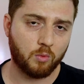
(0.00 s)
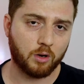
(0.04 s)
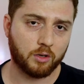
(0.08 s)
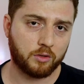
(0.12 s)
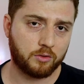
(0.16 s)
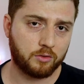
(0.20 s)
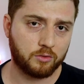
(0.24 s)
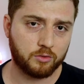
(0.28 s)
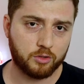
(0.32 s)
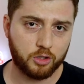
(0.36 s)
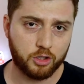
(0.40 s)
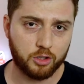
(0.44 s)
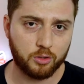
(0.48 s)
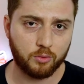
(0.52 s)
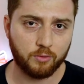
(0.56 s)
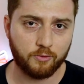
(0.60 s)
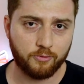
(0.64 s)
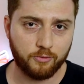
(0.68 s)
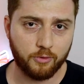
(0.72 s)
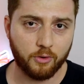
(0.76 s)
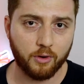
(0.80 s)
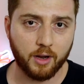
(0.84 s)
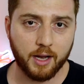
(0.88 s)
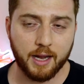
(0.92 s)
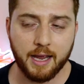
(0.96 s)
want to shoot
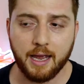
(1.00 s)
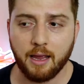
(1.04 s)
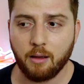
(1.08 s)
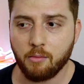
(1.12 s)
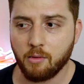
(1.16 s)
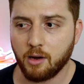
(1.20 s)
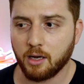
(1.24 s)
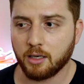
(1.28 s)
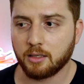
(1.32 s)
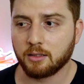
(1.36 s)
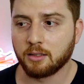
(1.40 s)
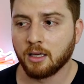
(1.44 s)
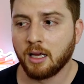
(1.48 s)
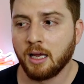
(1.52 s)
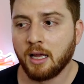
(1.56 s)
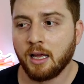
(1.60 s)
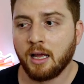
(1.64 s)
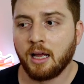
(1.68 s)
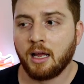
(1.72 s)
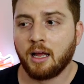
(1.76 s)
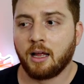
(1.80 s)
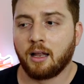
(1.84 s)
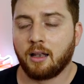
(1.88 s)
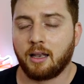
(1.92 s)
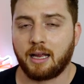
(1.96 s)
4K, but
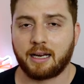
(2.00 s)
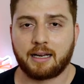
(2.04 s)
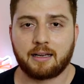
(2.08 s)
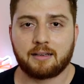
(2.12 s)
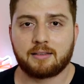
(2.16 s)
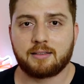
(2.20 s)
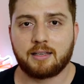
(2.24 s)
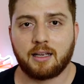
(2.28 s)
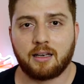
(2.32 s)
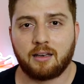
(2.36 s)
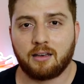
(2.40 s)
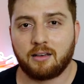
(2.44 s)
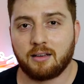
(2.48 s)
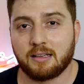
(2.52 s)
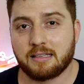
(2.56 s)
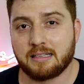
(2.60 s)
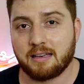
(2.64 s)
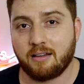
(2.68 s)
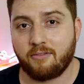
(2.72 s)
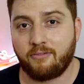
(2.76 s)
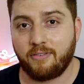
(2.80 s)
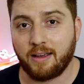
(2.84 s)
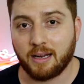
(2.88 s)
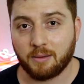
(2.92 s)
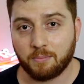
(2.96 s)
like I said, it doesn't
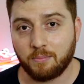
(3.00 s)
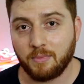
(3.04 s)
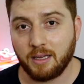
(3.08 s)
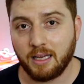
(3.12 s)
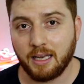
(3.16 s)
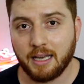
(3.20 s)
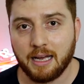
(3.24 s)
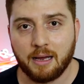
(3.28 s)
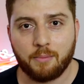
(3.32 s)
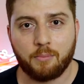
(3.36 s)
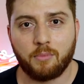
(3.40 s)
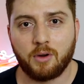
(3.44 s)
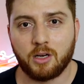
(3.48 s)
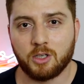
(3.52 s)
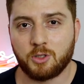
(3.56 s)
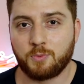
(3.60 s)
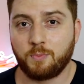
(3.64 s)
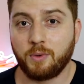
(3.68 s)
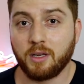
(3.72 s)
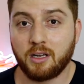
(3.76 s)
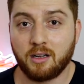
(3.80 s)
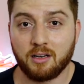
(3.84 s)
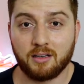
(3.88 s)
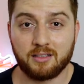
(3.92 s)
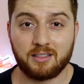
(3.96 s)
affect me that much
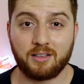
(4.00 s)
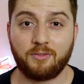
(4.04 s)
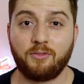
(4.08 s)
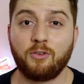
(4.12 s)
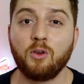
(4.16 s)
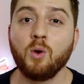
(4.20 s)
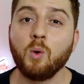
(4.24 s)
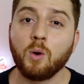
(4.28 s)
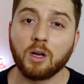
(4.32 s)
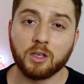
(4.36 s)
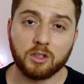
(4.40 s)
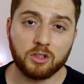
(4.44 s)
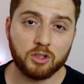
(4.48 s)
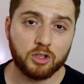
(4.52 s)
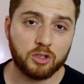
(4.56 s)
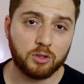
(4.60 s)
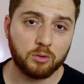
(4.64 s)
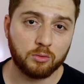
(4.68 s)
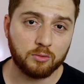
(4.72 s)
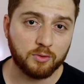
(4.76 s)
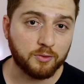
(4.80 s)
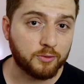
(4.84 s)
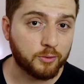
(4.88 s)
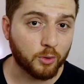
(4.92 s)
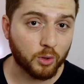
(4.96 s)
because if you want to
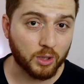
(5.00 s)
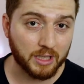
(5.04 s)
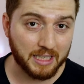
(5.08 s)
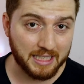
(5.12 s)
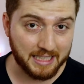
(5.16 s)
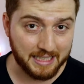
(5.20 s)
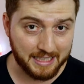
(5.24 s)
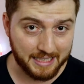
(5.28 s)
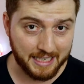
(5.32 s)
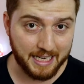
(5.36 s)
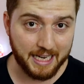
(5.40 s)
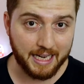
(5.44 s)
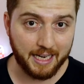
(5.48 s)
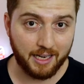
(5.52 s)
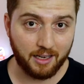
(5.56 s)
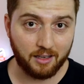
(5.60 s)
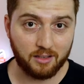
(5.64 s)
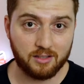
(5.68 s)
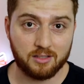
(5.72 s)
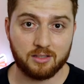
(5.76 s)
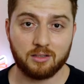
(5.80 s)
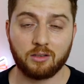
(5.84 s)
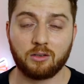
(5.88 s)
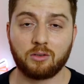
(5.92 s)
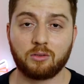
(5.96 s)
shoot 4K,
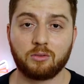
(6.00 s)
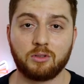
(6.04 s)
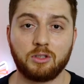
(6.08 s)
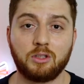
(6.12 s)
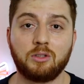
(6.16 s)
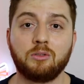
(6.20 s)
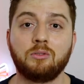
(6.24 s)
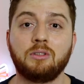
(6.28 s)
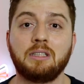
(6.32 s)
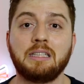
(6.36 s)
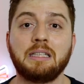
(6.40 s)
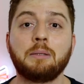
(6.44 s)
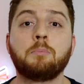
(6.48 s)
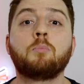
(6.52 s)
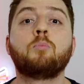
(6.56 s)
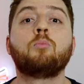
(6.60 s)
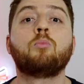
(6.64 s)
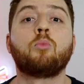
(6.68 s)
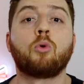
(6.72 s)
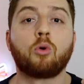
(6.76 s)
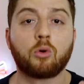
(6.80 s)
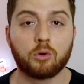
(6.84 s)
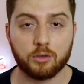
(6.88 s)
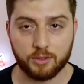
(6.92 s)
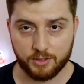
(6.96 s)
so you need
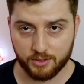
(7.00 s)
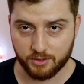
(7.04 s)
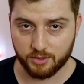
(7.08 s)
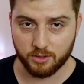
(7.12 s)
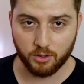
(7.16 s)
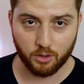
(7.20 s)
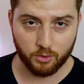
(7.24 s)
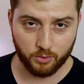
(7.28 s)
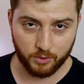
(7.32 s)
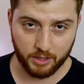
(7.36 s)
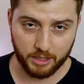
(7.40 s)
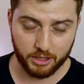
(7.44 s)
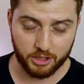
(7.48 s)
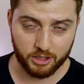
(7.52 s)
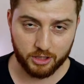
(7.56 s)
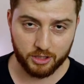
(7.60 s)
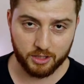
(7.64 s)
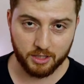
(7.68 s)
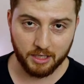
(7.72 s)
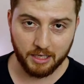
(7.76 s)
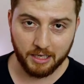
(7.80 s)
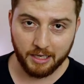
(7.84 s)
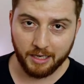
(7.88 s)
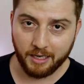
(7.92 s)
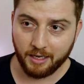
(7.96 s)
more storage
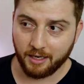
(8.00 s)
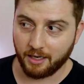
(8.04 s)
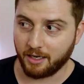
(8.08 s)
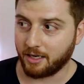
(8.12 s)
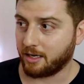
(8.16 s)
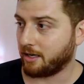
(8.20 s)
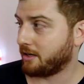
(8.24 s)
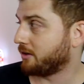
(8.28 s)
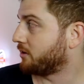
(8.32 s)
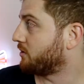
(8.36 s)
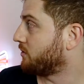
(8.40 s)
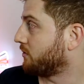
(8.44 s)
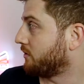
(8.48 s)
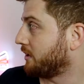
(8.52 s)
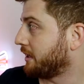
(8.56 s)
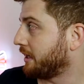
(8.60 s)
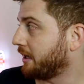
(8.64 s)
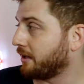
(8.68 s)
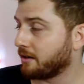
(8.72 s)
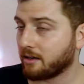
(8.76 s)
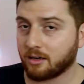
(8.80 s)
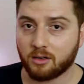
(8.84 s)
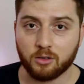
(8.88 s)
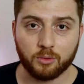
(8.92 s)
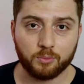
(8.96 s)
and you
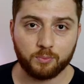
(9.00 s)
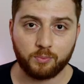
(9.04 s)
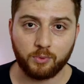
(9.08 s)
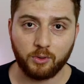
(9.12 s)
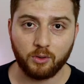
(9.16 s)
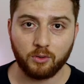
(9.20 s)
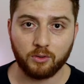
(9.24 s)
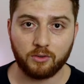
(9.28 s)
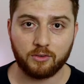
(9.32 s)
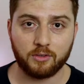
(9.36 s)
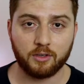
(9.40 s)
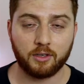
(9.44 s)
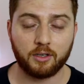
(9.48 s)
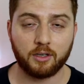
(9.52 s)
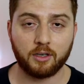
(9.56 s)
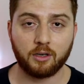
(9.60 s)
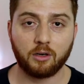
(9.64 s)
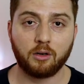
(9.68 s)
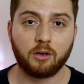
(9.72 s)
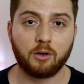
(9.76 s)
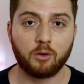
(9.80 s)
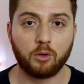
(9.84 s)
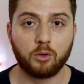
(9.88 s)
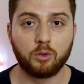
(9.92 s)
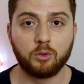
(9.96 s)
need a
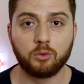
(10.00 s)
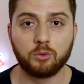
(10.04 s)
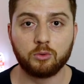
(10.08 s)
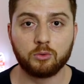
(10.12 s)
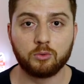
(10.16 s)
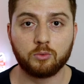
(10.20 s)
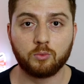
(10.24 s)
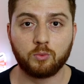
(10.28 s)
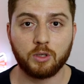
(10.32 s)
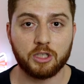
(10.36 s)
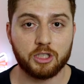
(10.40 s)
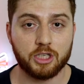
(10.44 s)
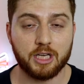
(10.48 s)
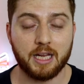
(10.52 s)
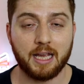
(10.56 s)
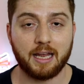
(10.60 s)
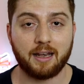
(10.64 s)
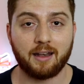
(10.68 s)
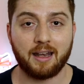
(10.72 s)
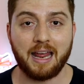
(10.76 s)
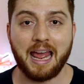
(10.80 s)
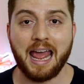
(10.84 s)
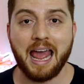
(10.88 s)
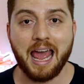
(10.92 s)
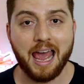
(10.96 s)
computer which
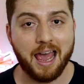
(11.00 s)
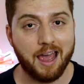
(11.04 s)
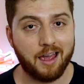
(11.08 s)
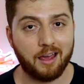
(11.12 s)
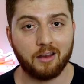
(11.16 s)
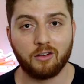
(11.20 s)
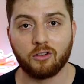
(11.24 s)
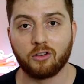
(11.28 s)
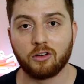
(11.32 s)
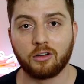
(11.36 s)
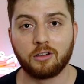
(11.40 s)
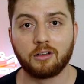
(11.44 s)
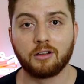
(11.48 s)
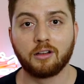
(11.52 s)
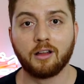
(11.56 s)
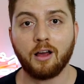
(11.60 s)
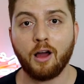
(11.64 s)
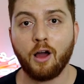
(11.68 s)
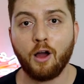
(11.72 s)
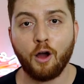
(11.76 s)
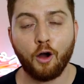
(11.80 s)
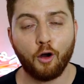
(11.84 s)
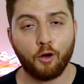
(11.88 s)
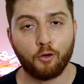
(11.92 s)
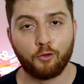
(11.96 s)
can handle
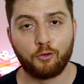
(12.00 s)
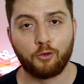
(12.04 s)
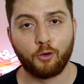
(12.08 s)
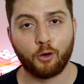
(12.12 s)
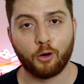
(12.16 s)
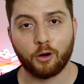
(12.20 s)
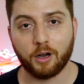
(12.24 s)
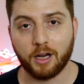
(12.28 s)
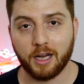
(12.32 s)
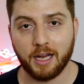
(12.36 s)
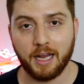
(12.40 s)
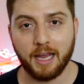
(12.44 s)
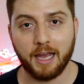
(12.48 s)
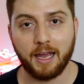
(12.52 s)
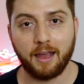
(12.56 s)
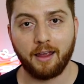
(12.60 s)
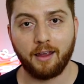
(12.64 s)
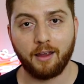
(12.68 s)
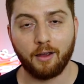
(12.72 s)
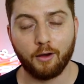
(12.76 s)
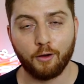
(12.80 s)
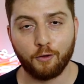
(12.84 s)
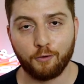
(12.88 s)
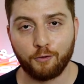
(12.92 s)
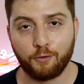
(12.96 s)

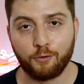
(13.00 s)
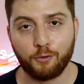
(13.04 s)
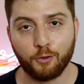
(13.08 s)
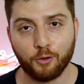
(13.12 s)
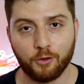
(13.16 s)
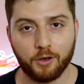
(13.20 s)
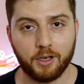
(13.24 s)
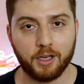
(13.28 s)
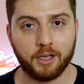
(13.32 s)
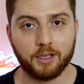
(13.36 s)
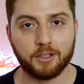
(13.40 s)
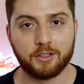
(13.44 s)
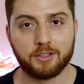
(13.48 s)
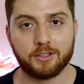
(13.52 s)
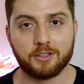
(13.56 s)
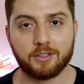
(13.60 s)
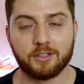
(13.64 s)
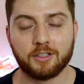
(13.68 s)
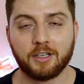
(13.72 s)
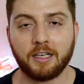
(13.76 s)
4K footage.